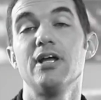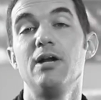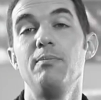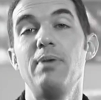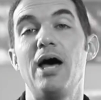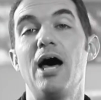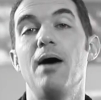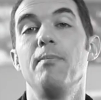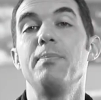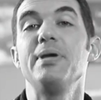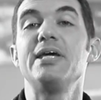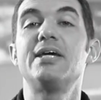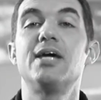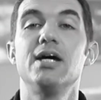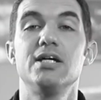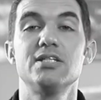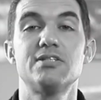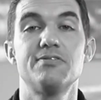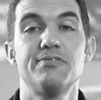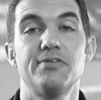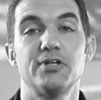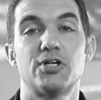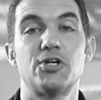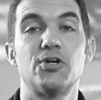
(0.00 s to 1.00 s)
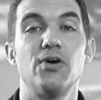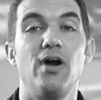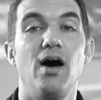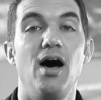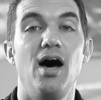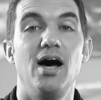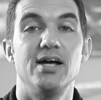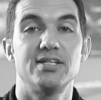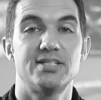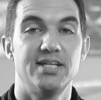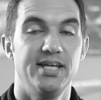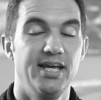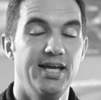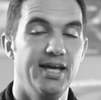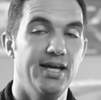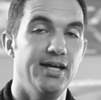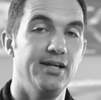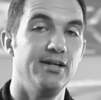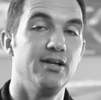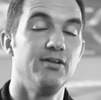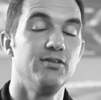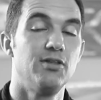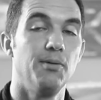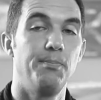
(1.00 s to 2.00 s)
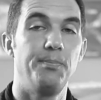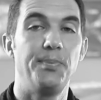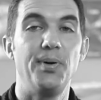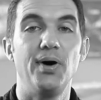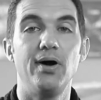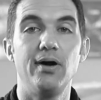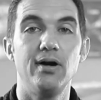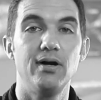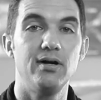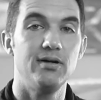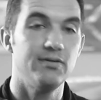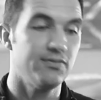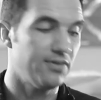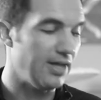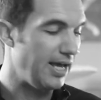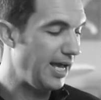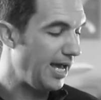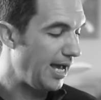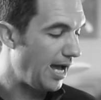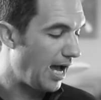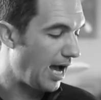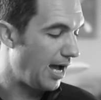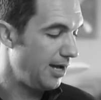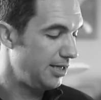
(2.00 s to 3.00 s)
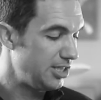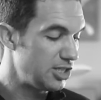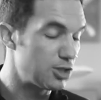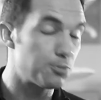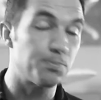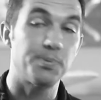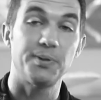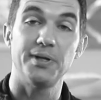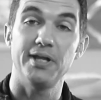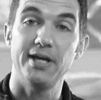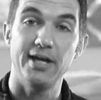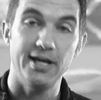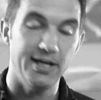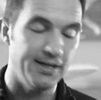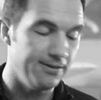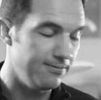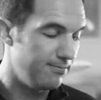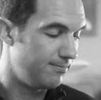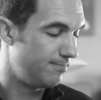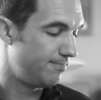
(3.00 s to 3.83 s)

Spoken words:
about Because of the Cross, and the part that I just played,